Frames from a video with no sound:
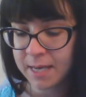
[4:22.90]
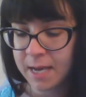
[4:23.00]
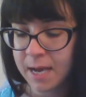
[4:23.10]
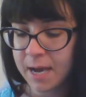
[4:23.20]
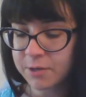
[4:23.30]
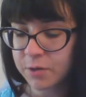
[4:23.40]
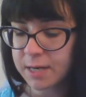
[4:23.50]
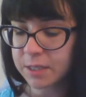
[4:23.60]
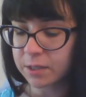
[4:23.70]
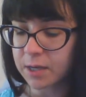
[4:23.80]
I
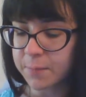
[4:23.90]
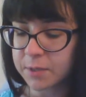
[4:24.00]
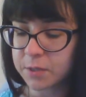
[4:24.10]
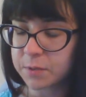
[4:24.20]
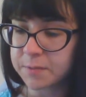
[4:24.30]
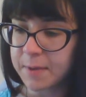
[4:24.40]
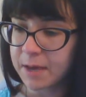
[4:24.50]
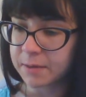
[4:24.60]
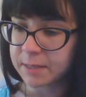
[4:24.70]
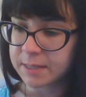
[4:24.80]
tried to look up into its
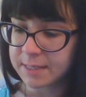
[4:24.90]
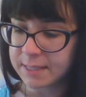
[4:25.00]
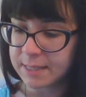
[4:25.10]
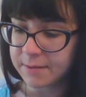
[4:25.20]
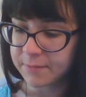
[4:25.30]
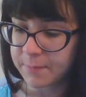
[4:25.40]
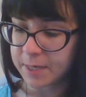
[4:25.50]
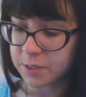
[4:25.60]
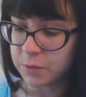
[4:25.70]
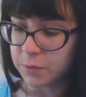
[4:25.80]
mouth to see if my
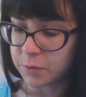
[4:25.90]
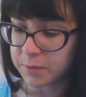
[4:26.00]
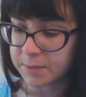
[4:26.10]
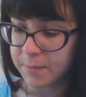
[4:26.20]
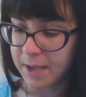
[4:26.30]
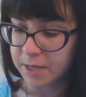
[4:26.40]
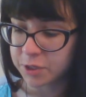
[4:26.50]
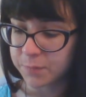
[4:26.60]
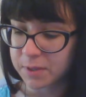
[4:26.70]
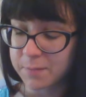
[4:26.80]
tooth was a
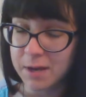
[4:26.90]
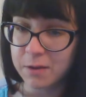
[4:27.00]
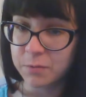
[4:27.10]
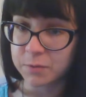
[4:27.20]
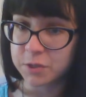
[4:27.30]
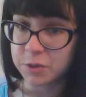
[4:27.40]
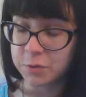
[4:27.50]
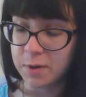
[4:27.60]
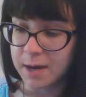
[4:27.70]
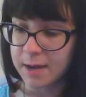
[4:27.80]
match, but the mouth was
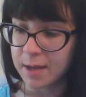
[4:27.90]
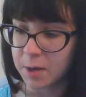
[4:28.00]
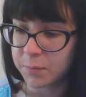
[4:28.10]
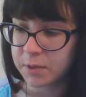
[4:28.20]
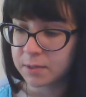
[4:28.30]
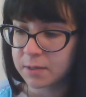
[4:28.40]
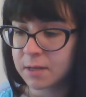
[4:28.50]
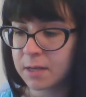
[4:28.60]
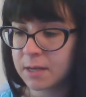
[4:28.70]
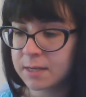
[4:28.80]
too high up.
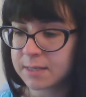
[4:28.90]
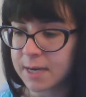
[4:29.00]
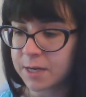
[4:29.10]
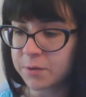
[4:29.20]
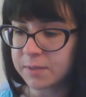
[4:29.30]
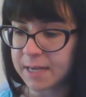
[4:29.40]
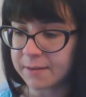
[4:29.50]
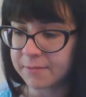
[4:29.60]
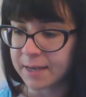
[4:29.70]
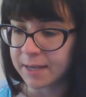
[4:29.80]
Dino data
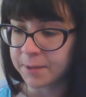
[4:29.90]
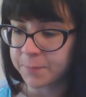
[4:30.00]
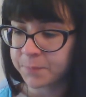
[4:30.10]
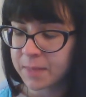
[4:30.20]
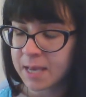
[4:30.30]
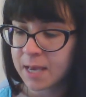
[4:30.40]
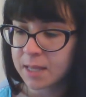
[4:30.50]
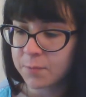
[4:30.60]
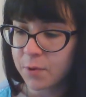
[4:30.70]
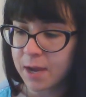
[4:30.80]
file.
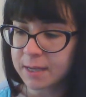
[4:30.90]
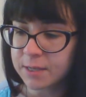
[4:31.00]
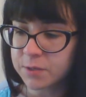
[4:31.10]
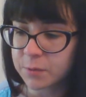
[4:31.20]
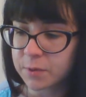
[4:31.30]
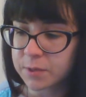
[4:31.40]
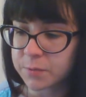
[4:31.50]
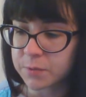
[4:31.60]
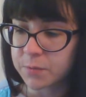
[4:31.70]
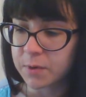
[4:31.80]
The Brachiosaurus
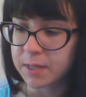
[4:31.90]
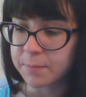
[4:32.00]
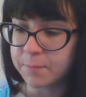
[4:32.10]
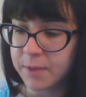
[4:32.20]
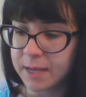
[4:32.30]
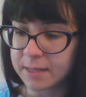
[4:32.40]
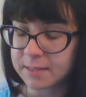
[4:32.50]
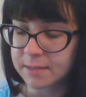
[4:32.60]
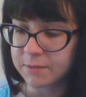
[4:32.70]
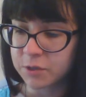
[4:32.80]
was one of the
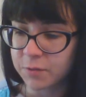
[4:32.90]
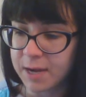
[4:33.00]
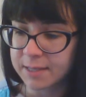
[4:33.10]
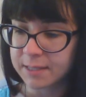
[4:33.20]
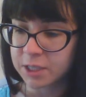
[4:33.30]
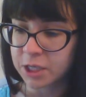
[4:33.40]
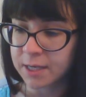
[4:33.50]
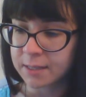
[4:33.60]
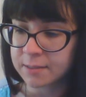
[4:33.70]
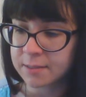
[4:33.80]
biggest of the Jurassic
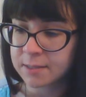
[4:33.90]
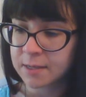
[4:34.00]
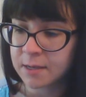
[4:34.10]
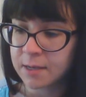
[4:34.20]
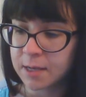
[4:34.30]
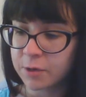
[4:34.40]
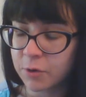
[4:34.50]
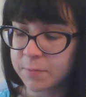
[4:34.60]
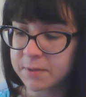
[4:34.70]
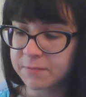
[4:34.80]
giants. It
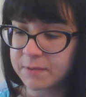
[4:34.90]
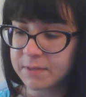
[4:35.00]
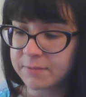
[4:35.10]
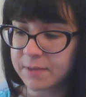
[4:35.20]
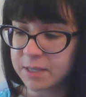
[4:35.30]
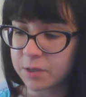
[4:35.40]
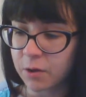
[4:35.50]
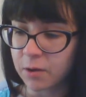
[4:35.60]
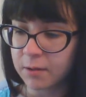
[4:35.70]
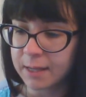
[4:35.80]
grew up to 50 feet
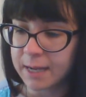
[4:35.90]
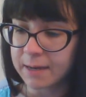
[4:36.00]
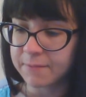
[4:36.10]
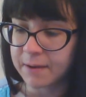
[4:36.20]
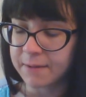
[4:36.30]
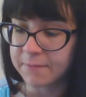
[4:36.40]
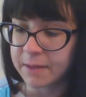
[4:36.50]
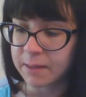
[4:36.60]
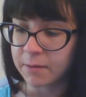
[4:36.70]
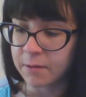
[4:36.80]
tall, 85
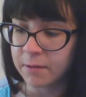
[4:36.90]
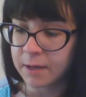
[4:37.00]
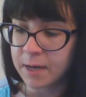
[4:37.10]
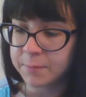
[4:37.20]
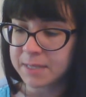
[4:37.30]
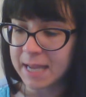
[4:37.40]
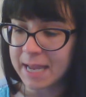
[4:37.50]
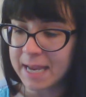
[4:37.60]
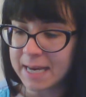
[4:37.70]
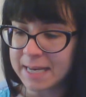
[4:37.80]
feet long, and up to
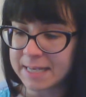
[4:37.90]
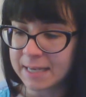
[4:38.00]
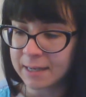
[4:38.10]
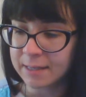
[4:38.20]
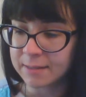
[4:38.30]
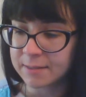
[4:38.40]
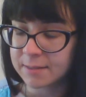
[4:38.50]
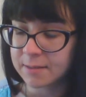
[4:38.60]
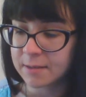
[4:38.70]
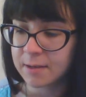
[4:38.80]
80
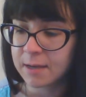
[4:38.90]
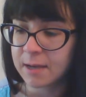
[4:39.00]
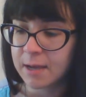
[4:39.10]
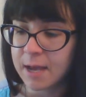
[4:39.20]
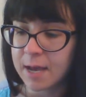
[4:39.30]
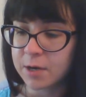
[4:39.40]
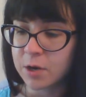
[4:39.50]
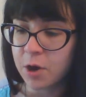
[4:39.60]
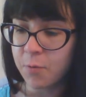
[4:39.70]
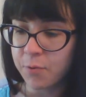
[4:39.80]
tons. It had
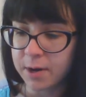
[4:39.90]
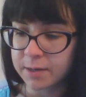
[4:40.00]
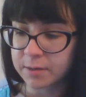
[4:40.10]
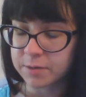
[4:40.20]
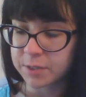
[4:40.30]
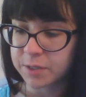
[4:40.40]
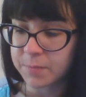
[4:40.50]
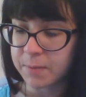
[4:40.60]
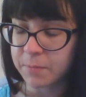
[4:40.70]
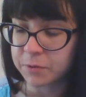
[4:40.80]
no predators and
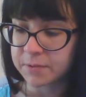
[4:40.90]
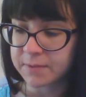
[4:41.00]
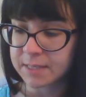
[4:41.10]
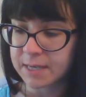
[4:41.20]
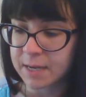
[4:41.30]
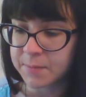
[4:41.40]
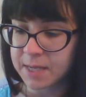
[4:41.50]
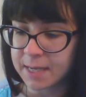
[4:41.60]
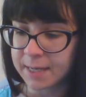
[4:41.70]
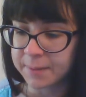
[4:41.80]
spent most of its time
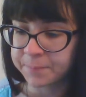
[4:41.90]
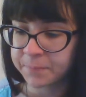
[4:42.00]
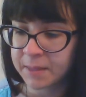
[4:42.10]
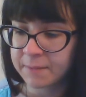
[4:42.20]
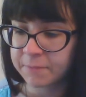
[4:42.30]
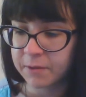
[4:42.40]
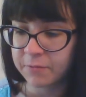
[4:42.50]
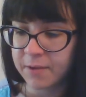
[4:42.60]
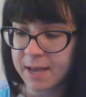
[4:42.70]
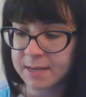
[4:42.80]
eating. Fun
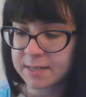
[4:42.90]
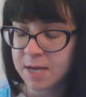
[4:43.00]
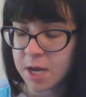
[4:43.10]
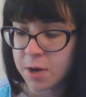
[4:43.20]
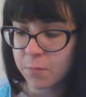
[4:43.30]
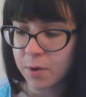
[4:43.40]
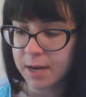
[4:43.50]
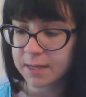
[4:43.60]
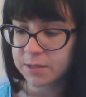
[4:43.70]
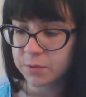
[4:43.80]
fact,
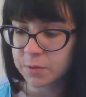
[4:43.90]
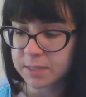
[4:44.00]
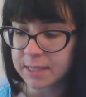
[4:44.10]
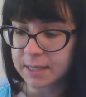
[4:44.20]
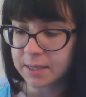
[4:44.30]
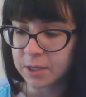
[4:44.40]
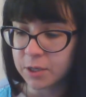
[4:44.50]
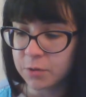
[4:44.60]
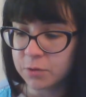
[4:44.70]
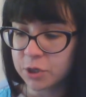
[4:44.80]
Brachiosaurus needed a
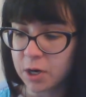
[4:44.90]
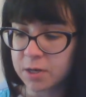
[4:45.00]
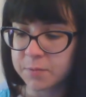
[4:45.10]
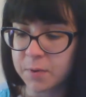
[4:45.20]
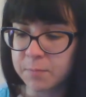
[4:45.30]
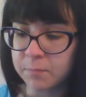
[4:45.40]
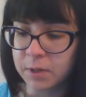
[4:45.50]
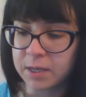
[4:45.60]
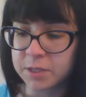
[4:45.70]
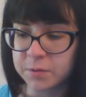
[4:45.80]
huge heart to pump
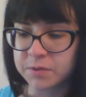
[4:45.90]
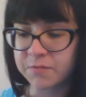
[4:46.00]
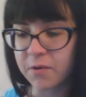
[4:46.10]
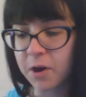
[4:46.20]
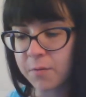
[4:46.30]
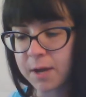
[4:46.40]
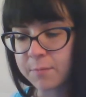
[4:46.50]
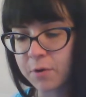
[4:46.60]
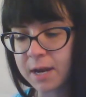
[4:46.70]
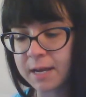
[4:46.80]
blood to its faraway
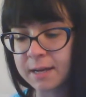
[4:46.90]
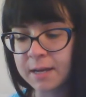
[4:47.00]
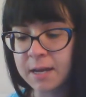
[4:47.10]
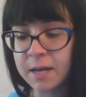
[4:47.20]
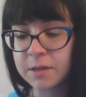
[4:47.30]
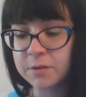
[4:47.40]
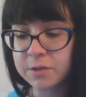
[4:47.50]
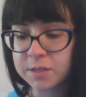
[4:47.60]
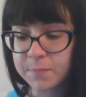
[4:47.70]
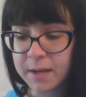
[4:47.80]
brain.
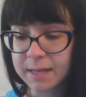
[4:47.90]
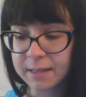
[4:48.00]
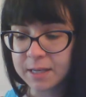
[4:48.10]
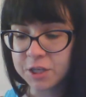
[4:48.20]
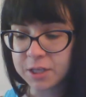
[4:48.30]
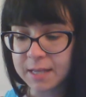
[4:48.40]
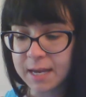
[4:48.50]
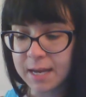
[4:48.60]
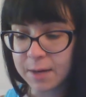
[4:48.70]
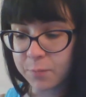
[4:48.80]
There's speculation that
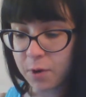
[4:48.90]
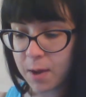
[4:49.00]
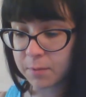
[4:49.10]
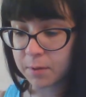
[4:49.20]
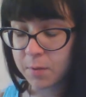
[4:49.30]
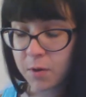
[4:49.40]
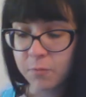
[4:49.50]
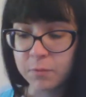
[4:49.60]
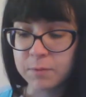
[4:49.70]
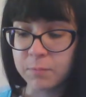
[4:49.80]
it had a problem
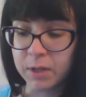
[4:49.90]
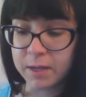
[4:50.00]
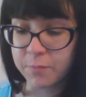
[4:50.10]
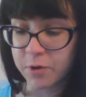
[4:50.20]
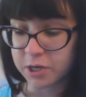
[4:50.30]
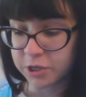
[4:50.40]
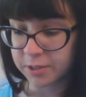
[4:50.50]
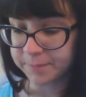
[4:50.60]
with blood pressure.